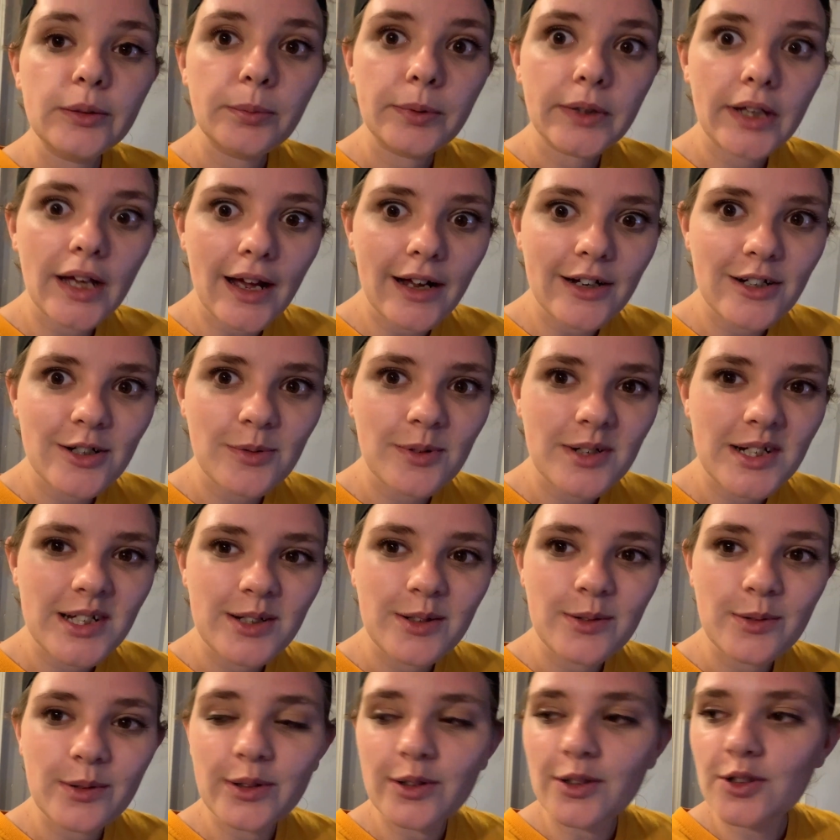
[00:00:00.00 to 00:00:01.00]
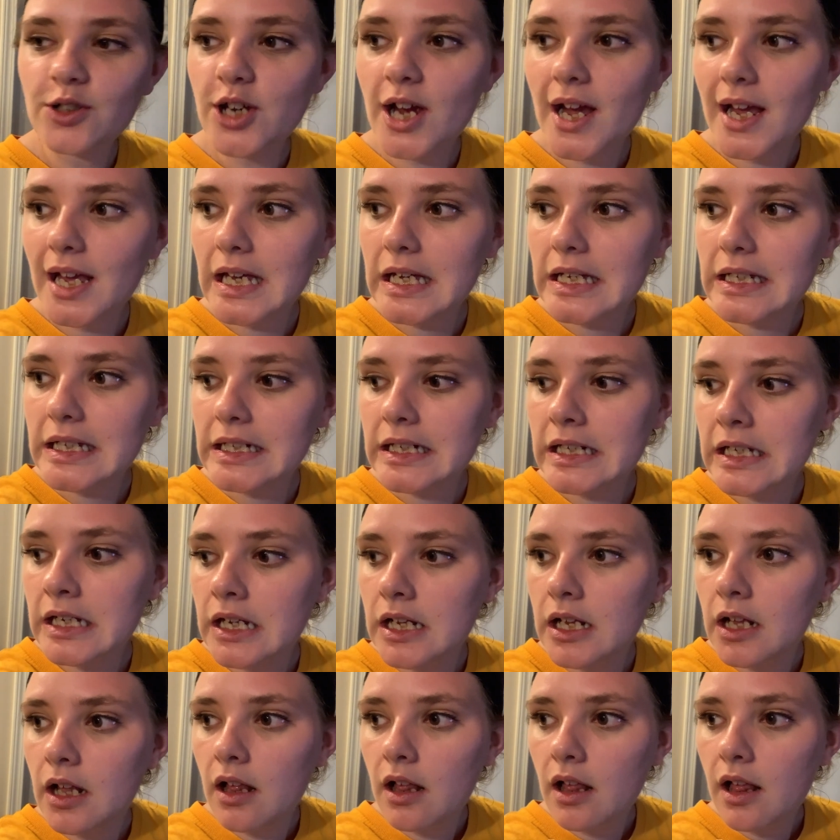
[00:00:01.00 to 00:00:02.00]
But yeah, I just want to do a little
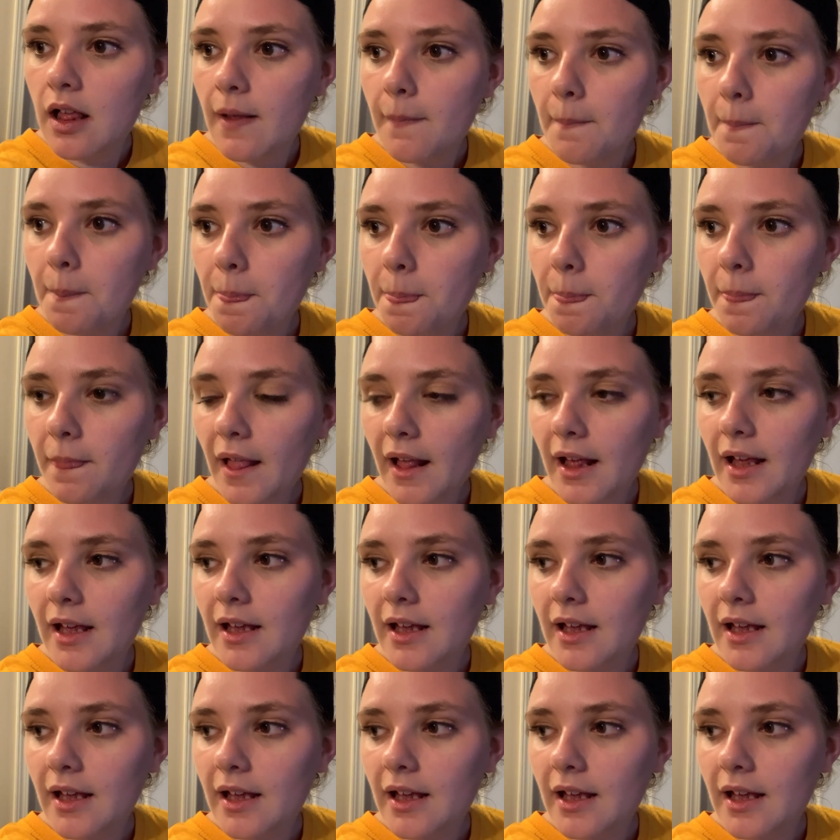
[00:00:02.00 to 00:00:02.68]
check-in.